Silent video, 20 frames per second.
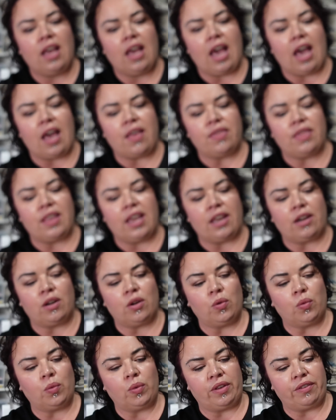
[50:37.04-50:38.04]
and
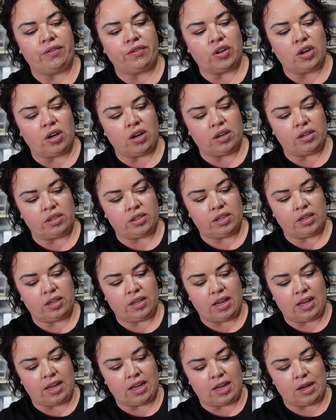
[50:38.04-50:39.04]
then we've got
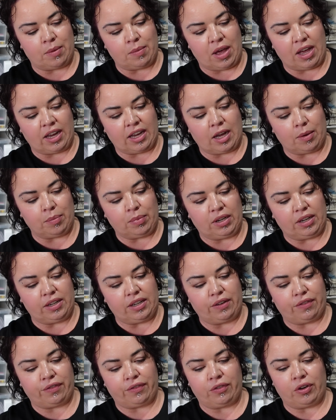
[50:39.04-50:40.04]
a couple of
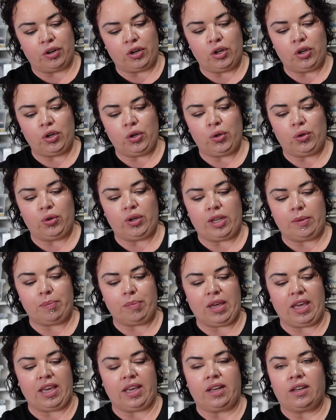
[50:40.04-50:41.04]
different nudie
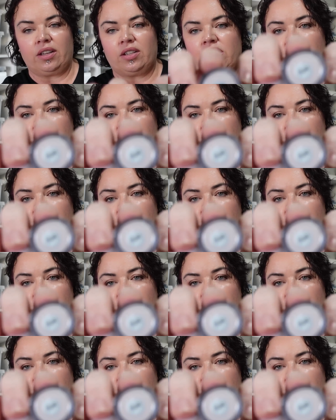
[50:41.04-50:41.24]
pinks.